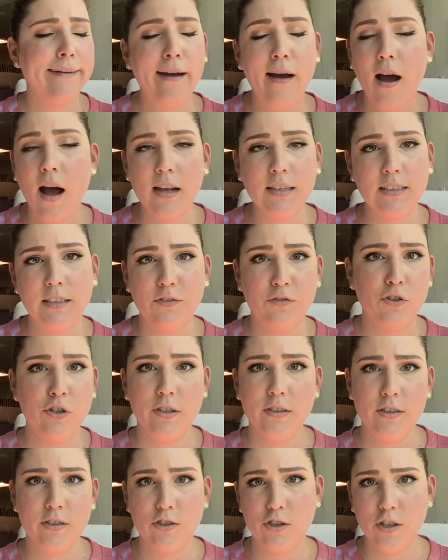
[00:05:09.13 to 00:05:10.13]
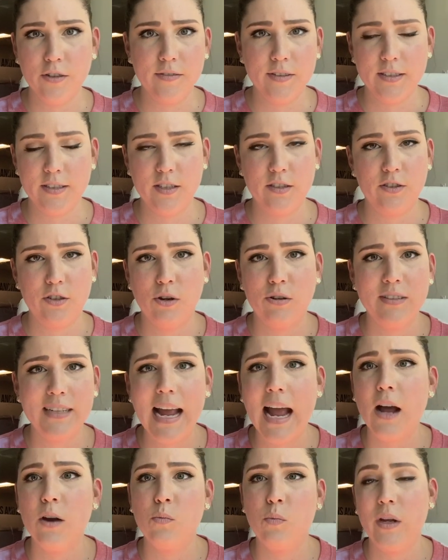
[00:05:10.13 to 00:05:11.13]
costs of goods and services go
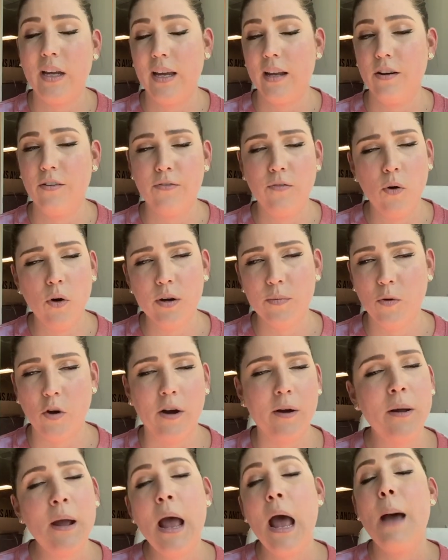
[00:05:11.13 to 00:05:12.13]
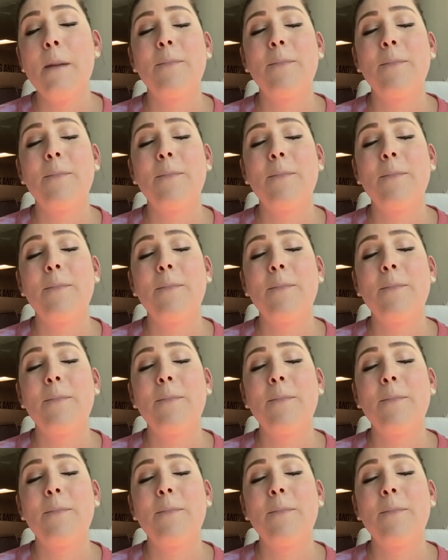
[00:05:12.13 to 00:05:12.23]
down. We can afford more.